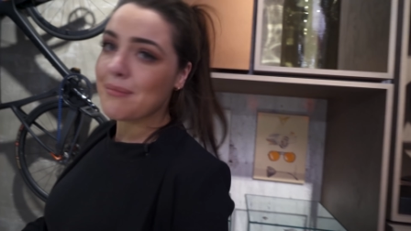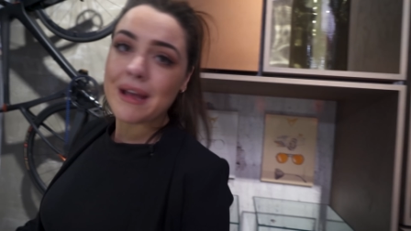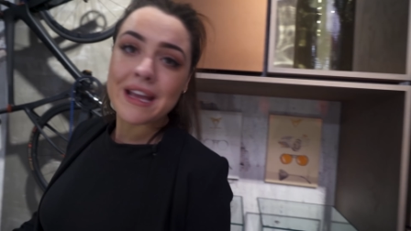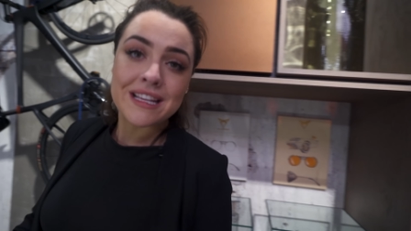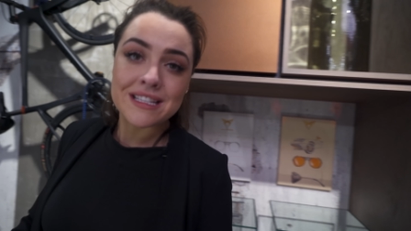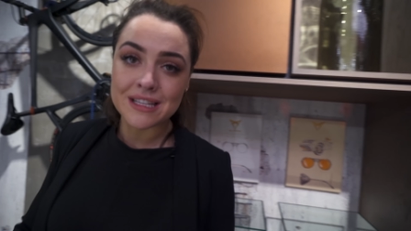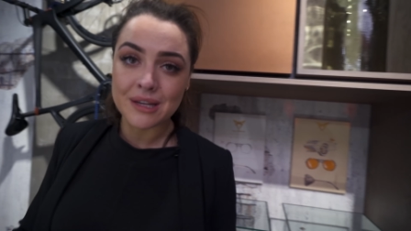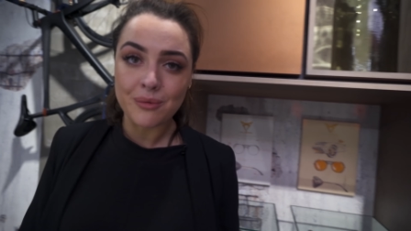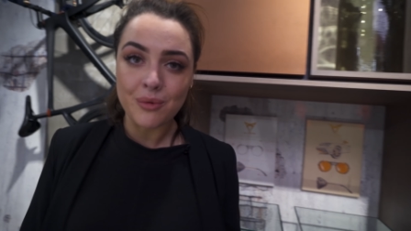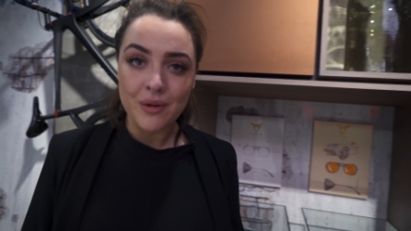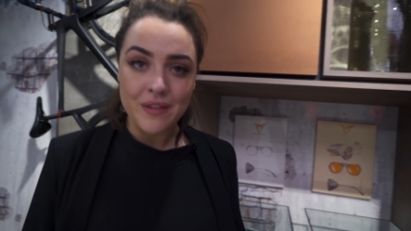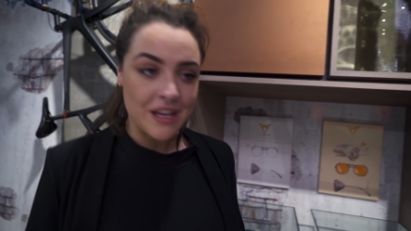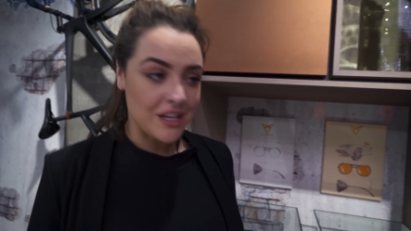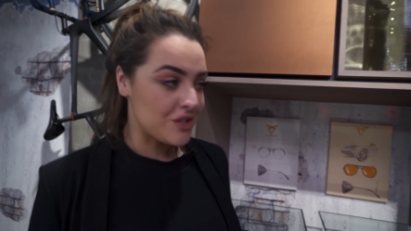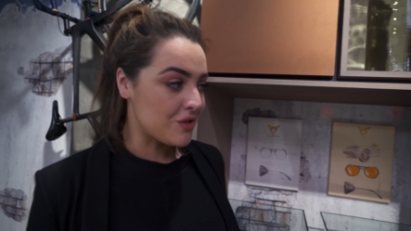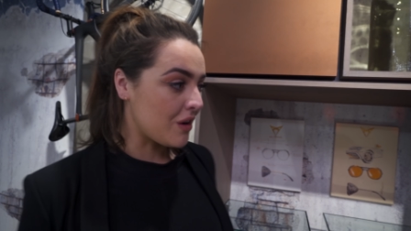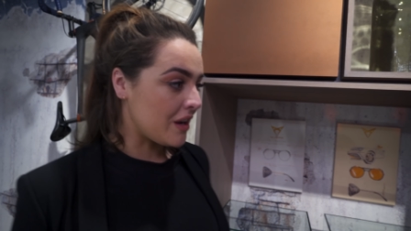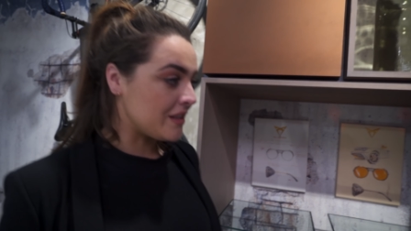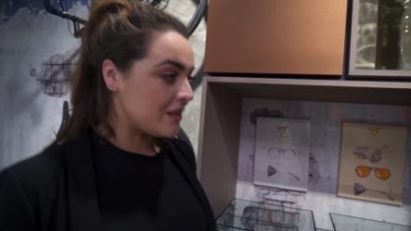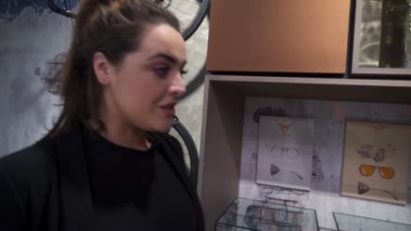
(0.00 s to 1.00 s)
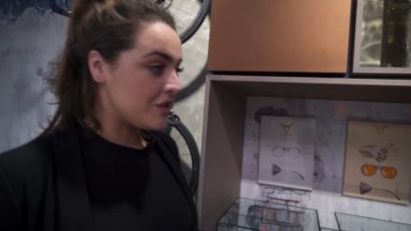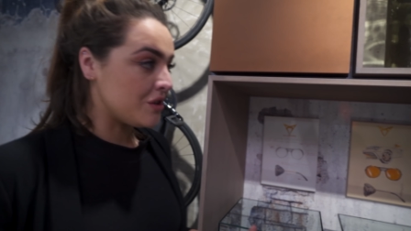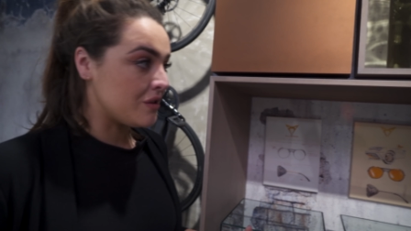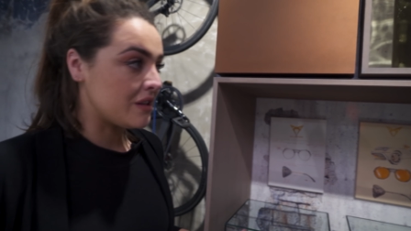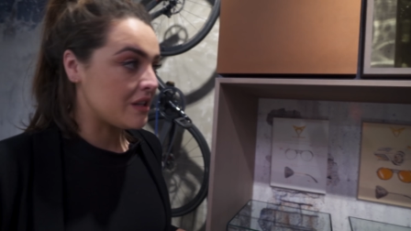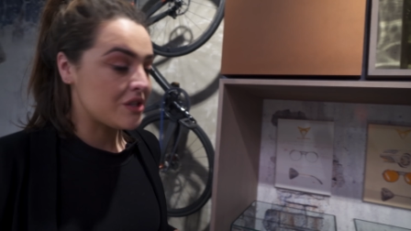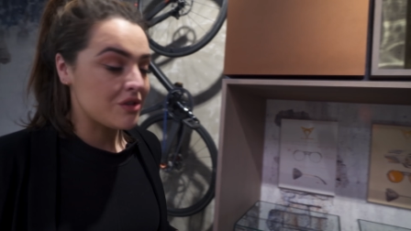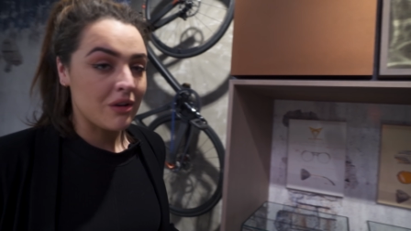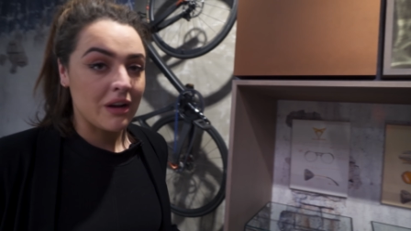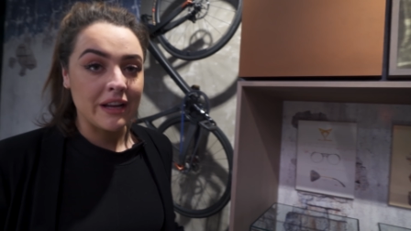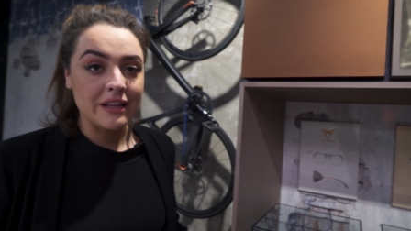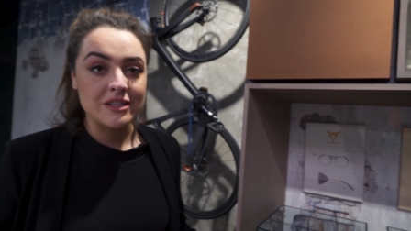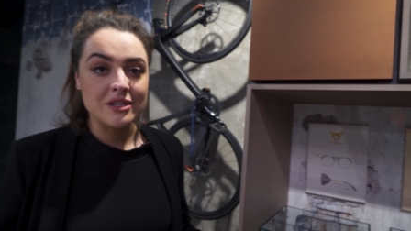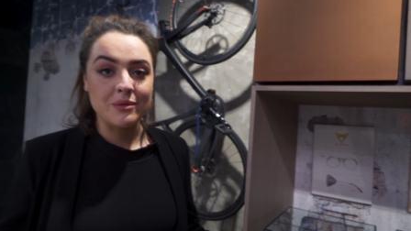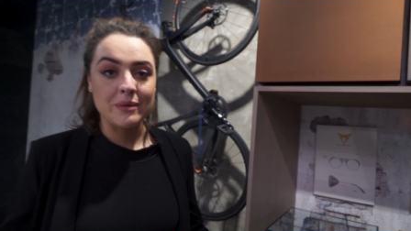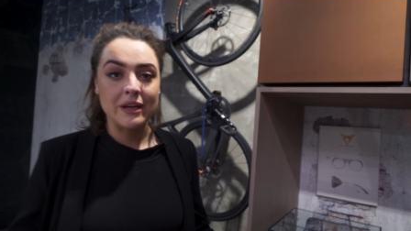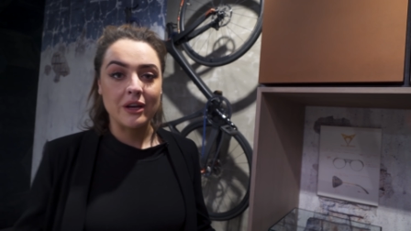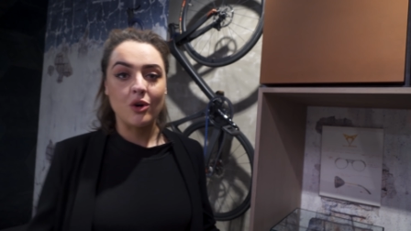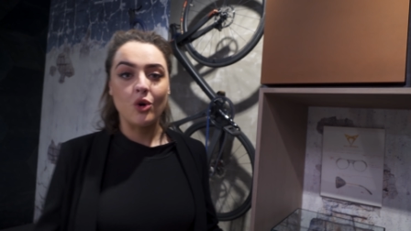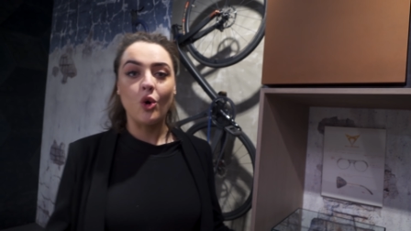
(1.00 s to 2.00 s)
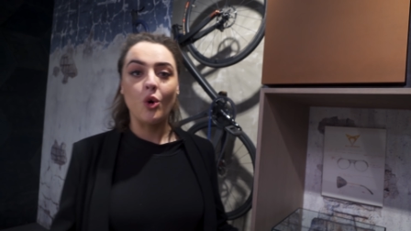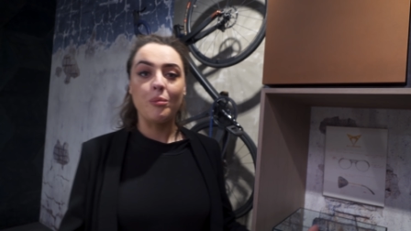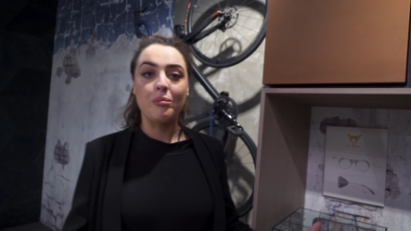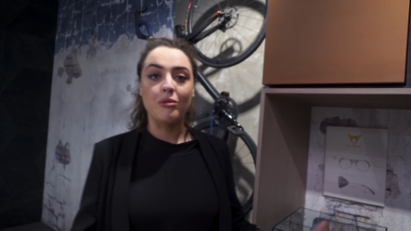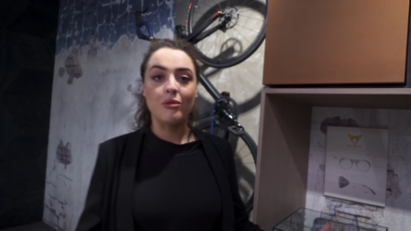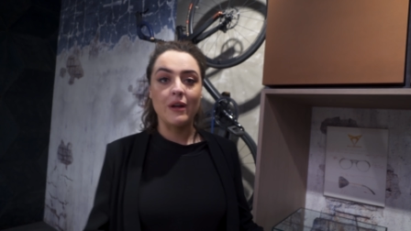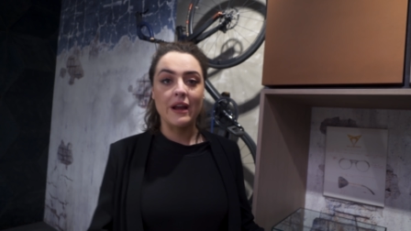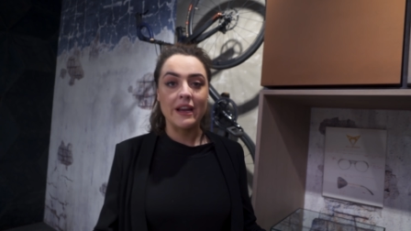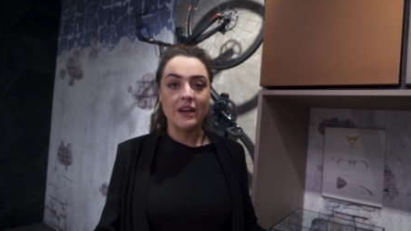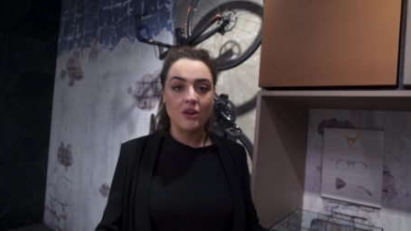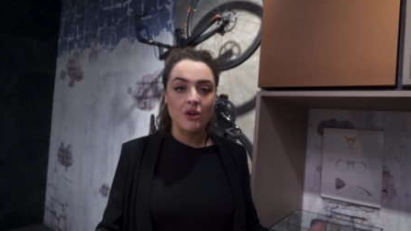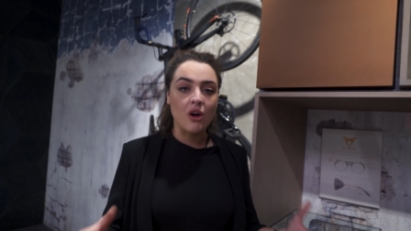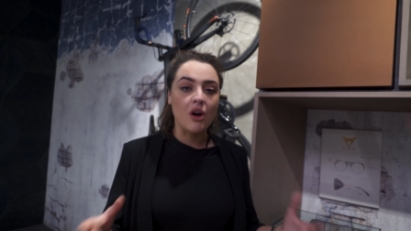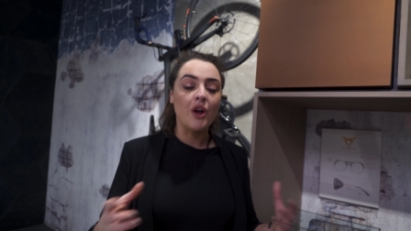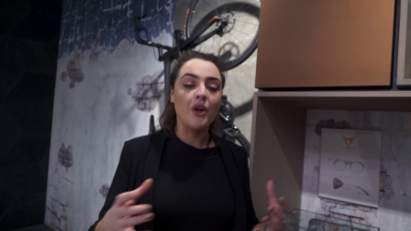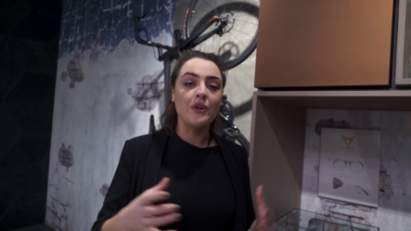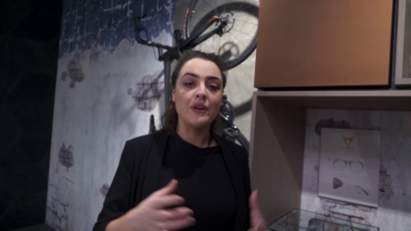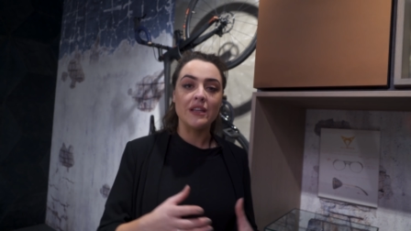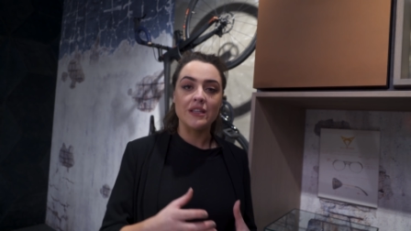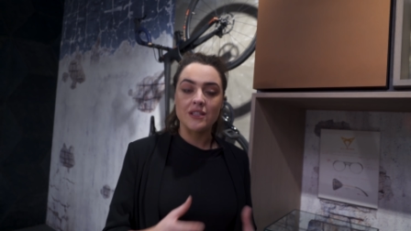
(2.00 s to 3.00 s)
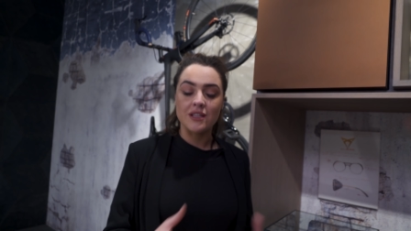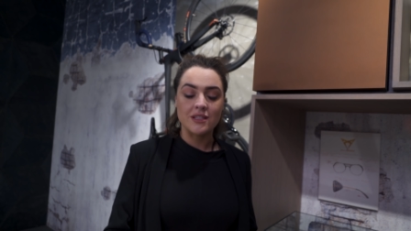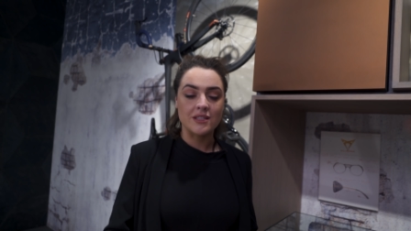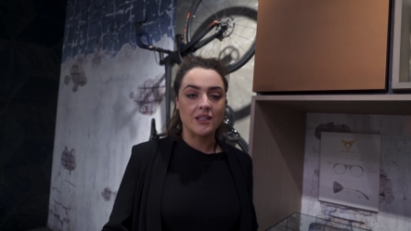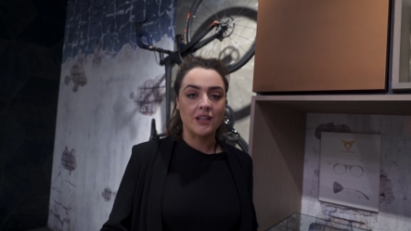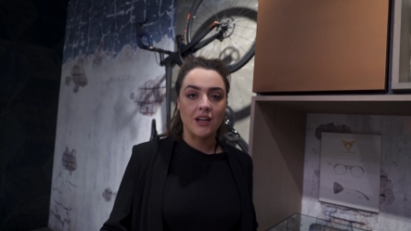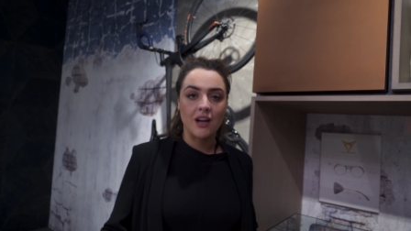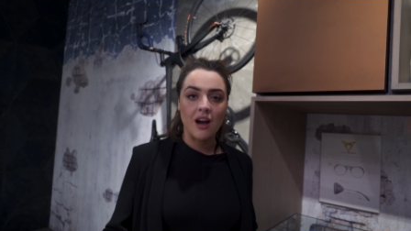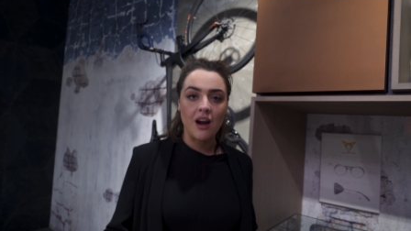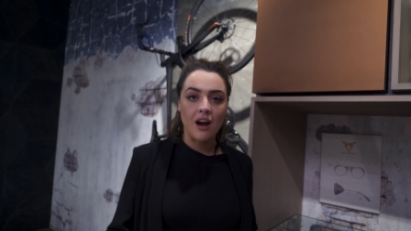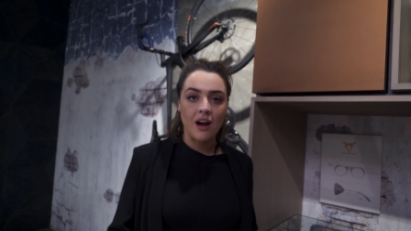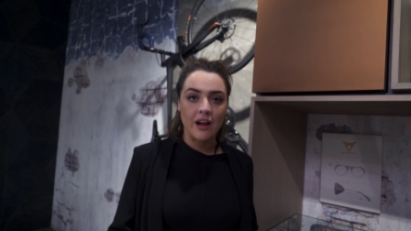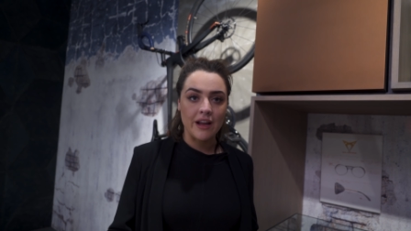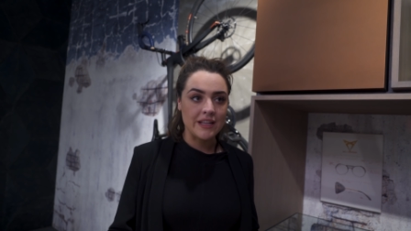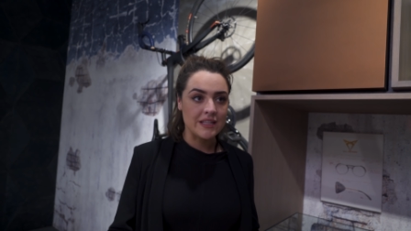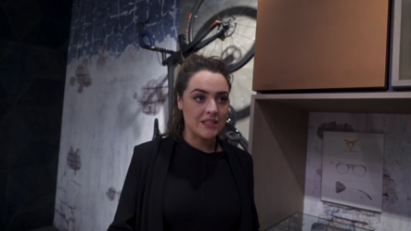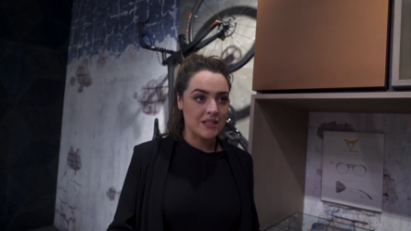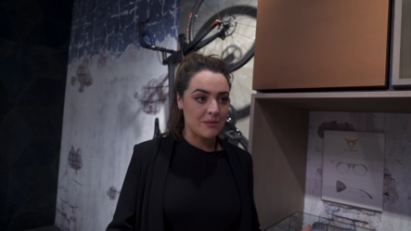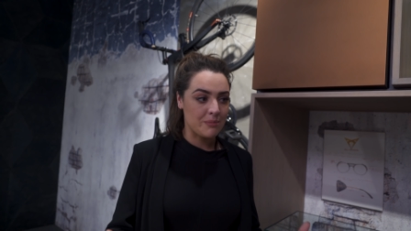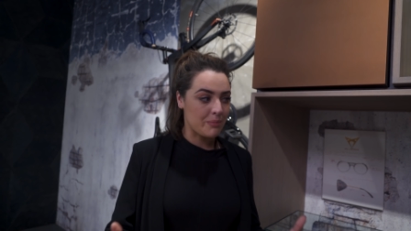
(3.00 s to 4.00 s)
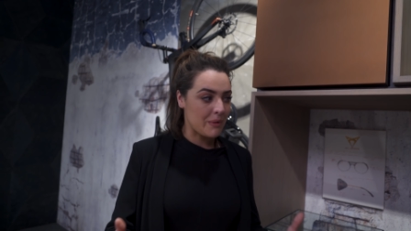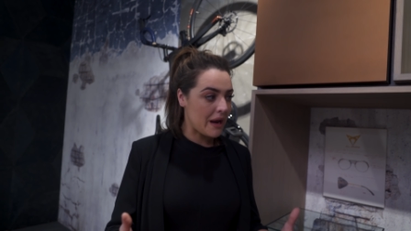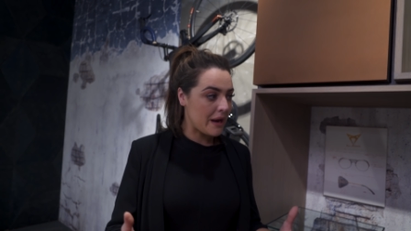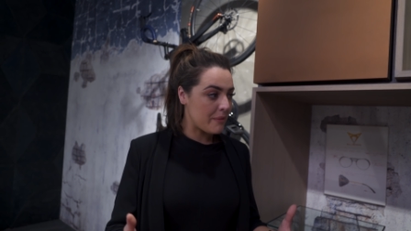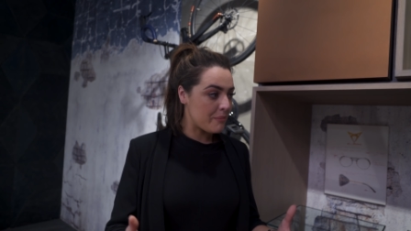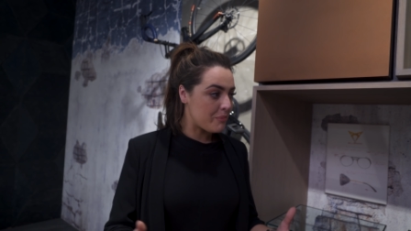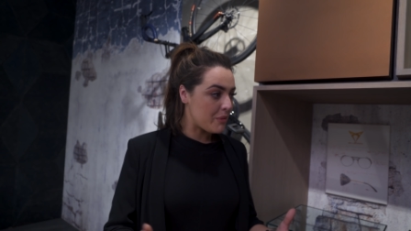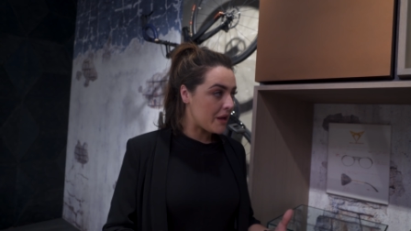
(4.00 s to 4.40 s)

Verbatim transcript: amazing what they're trying to do. They're trying to incorporate not only just a car into the brand,